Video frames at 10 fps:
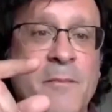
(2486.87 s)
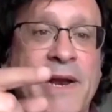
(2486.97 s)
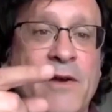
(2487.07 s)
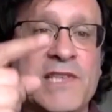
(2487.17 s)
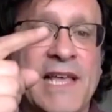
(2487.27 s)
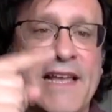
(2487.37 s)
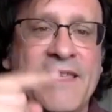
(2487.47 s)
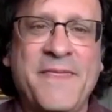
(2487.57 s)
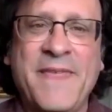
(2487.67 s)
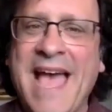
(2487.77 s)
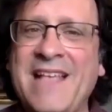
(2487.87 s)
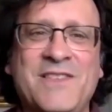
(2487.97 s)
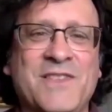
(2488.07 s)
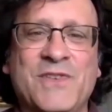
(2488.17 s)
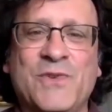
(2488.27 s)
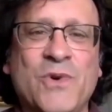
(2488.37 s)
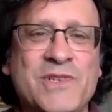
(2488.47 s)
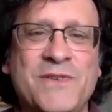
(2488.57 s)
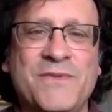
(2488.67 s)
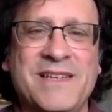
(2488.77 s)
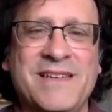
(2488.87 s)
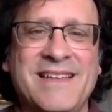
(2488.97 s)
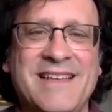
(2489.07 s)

but I was like, that's the source of it.